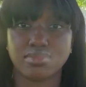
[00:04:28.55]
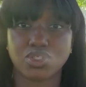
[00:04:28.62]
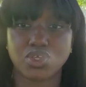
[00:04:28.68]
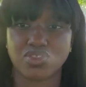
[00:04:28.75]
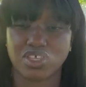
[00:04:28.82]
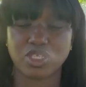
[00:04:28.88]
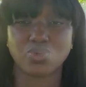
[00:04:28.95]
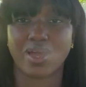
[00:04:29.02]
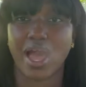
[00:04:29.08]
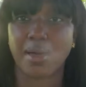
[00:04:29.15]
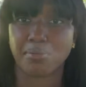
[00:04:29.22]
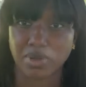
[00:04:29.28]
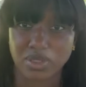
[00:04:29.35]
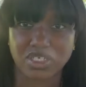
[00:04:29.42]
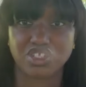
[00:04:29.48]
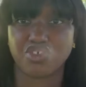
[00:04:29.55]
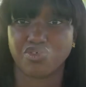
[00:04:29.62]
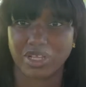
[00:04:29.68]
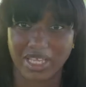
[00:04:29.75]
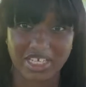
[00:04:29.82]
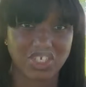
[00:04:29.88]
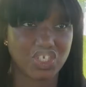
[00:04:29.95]
So this way I'm building a
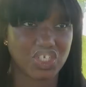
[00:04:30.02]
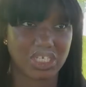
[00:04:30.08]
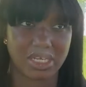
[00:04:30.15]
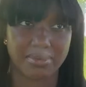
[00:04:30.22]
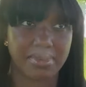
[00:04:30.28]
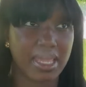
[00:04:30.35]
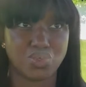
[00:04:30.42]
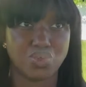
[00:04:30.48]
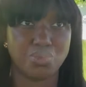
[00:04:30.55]
relationship.